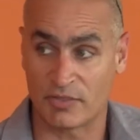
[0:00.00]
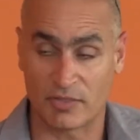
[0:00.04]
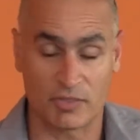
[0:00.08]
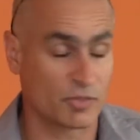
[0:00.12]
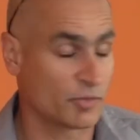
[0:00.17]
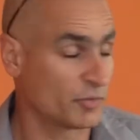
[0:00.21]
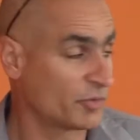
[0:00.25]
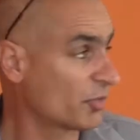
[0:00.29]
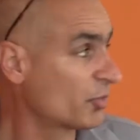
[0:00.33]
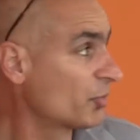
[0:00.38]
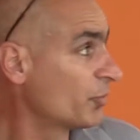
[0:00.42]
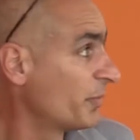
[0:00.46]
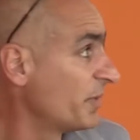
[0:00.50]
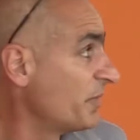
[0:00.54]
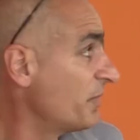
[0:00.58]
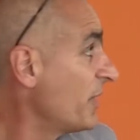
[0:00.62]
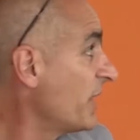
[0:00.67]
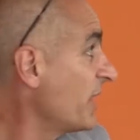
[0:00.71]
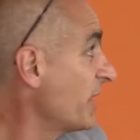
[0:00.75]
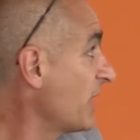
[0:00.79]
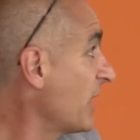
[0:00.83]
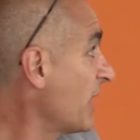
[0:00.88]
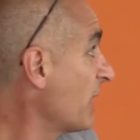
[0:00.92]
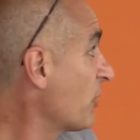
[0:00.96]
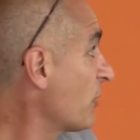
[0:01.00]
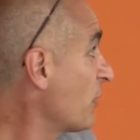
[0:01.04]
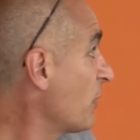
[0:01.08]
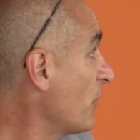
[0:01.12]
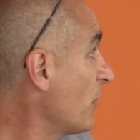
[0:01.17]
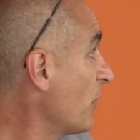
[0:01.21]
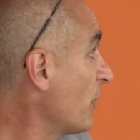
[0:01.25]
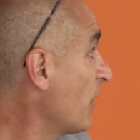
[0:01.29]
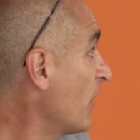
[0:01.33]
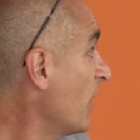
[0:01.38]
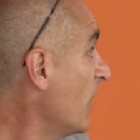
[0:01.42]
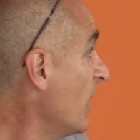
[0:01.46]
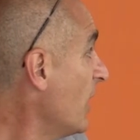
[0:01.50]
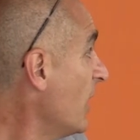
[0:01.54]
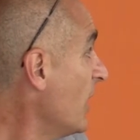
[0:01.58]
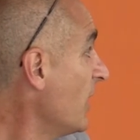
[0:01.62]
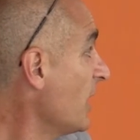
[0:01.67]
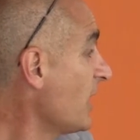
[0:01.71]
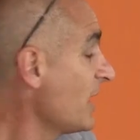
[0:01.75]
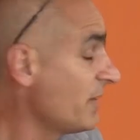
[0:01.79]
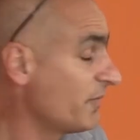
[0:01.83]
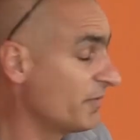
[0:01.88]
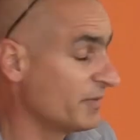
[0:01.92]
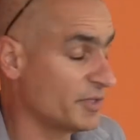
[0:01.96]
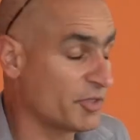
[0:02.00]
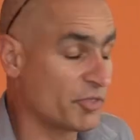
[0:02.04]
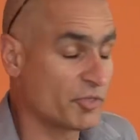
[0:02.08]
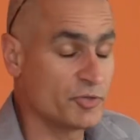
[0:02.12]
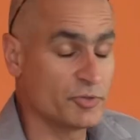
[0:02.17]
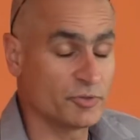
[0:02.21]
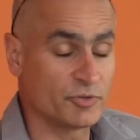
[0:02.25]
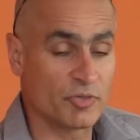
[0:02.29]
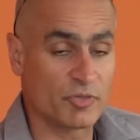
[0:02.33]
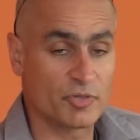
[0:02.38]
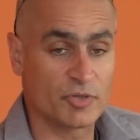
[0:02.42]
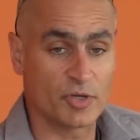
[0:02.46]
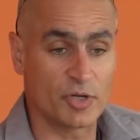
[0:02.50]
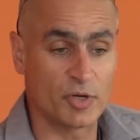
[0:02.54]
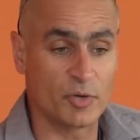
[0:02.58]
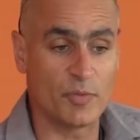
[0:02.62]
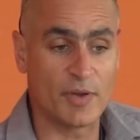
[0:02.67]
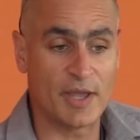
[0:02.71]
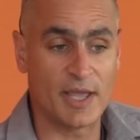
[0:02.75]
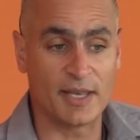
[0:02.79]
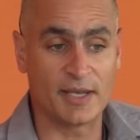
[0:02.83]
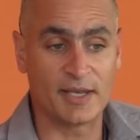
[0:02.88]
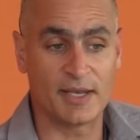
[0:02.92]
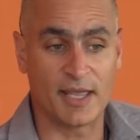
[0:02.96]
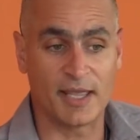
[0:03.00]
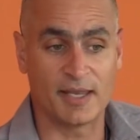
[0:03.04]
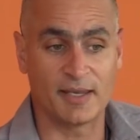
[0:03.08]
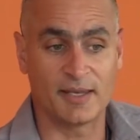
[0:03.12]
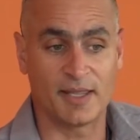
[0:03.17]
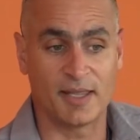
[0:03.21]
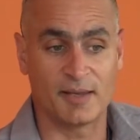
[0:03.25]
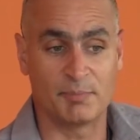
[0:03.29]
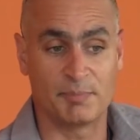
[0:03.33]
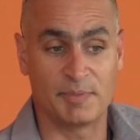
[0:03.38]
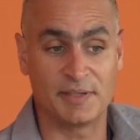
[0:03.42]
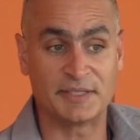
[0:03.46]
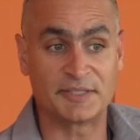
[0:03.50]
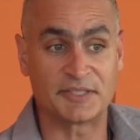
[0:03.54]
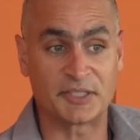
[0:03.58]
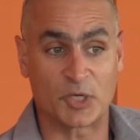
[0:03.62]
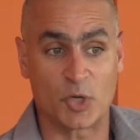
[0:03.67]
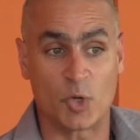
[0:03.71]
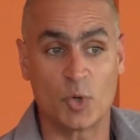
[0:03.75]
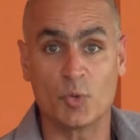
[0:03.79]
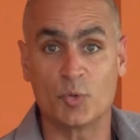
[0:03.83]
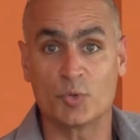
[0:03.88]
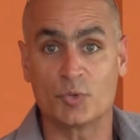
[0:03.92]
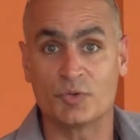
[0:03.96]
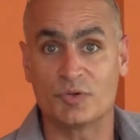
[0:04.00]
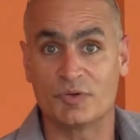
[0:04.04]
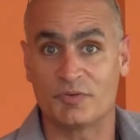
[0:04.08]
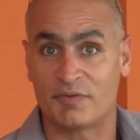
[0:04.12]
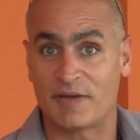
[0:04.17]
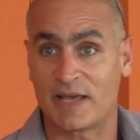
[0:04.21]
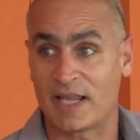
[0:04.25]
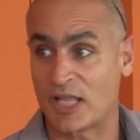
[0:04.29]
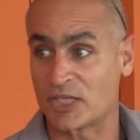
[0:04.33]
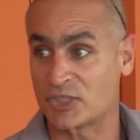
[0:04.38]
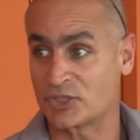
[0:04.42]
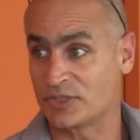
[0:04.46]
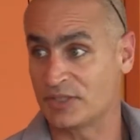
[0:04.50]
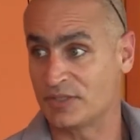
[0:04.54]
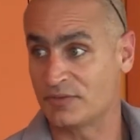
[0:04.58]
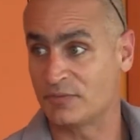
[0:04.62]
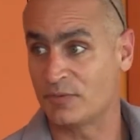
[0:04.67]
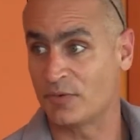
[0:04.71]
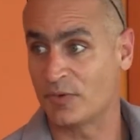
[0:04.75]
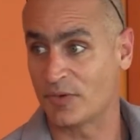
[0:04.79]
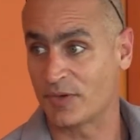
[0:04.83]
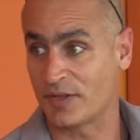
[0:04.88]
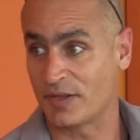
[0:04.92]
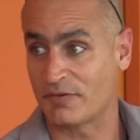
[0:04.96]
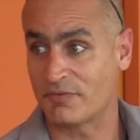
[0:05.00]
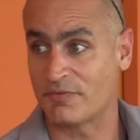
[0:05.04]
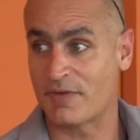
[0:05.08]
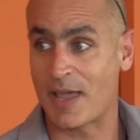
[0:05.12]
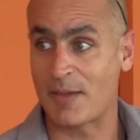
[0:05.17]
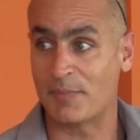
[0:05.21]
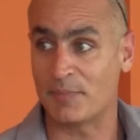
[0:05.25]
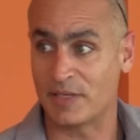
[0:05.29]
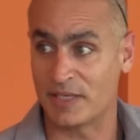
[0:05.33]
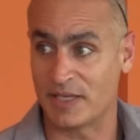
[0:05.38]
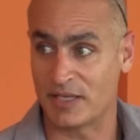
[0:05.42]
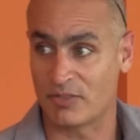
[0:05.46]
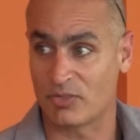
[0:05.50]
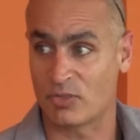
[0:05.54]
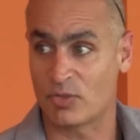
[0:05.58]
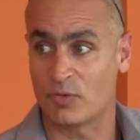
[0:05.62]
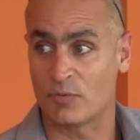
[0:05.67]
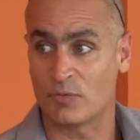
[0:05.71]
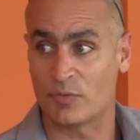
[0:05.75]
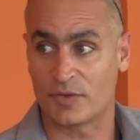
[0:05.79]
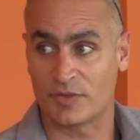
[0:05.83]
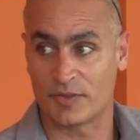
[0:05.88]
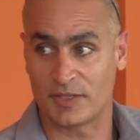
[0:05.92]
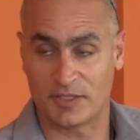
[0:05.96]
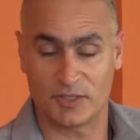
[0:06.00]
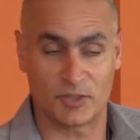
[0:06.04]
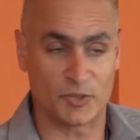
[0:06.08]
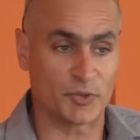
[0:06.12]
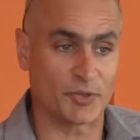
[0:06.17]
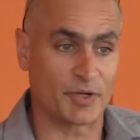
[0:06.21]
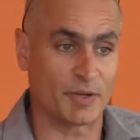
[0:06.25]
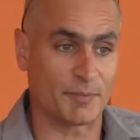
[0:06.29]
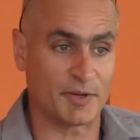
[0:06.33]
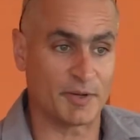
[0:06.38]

And so this would be very nice for even the students to go in and build their own phylogeny for their family and so forth and learn